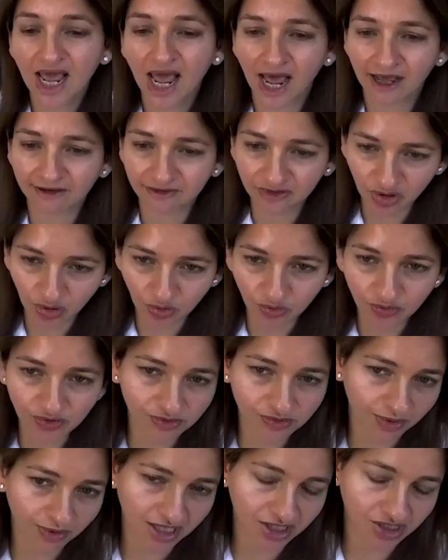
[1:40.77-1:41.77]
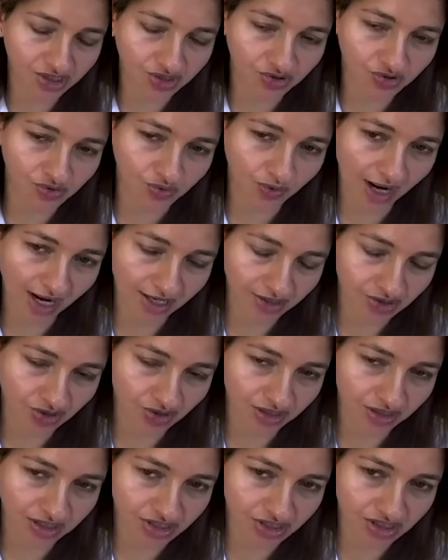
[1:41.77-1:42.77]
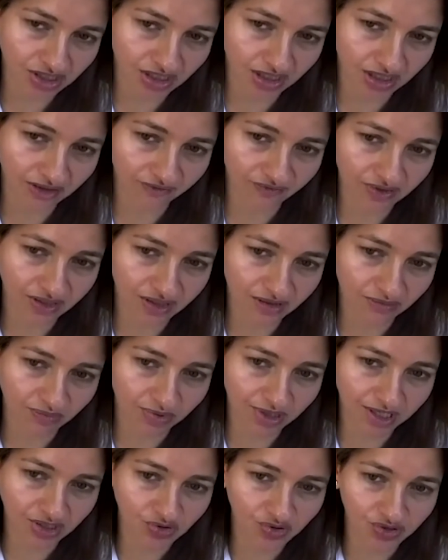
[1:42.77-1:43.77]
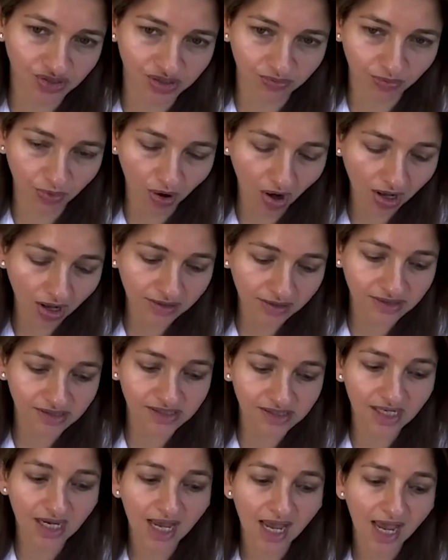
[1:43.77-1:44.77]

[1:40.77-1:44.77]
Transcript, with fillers: And those patients who actually achieved a complete response